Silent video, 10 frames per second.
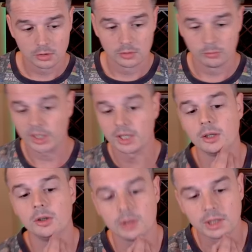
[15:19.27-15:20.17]
Banking
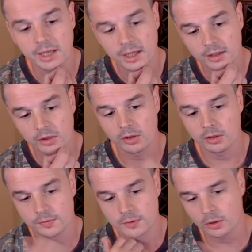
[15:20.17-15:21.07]
on land. The
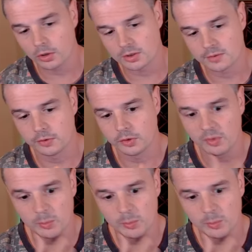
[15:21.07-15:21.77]
first Floofy